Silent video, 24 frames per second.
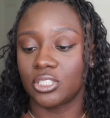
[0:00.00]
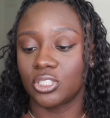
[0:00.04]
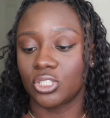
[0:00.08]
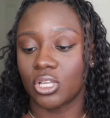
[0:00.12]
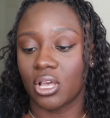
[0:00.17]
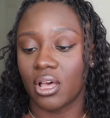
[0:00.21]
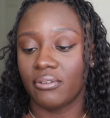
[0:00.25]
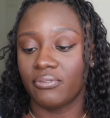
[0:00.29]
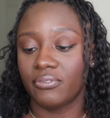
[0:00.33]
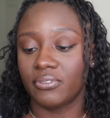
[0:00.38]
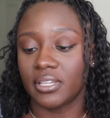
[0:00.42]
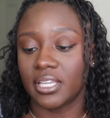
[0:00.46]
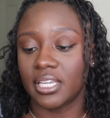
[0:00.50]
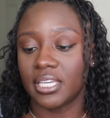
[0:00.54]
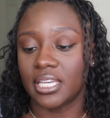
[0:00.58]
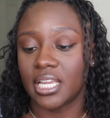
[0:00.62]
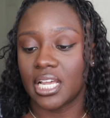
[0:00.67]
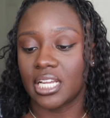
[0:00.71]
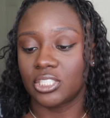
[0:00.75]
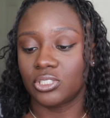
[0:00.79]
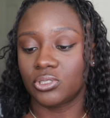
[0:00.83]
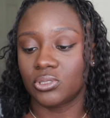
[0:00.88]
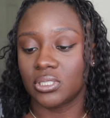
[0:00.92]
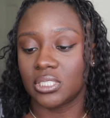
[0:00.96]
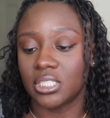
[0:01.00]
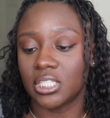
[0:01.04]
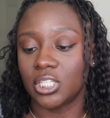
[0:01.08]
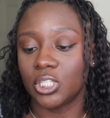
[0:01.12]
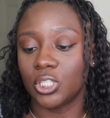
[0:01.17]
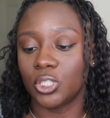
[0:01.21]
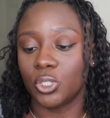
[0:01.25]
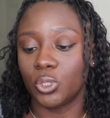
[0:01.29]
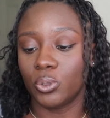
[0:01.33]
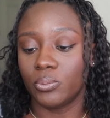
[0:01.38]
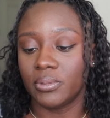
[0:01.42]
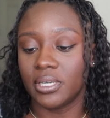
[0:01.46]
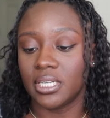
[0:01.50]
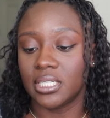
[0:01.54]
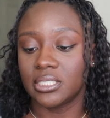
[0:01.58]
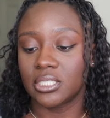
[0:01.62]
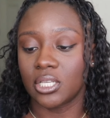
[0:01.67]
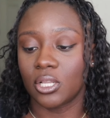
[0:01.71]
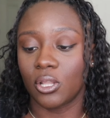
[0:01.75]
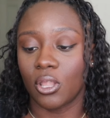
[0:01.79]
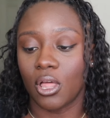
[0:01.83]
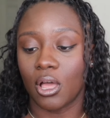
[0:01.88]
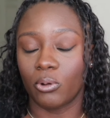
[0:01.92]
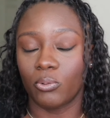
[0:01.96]
Soft Lid Naturally
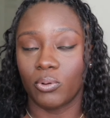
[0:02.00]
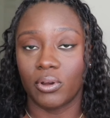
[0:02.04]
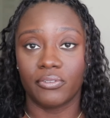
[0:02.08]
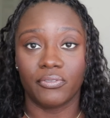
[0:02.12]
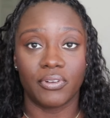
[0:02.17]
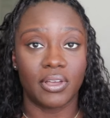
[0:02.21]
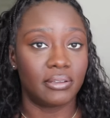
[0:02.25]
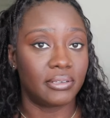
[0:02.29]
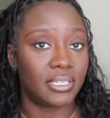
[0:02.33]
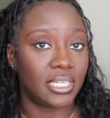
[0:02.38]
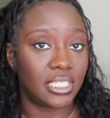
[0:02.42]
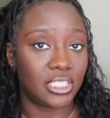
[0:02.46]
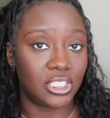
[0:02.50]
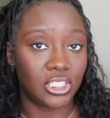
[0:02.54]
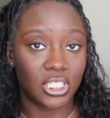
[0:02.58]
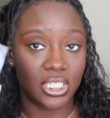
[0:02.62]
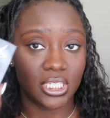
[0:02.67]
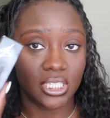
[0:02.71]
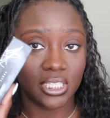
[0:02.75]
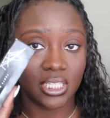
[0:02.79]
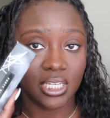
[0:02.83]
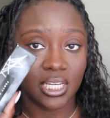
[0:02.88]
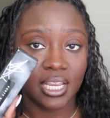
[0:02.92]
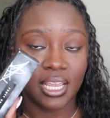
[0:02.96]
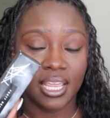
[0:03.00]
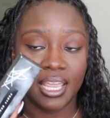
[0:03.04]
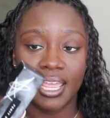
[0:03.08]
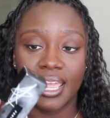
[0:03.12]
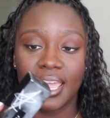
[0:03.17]
Luminous Longwear Foundation,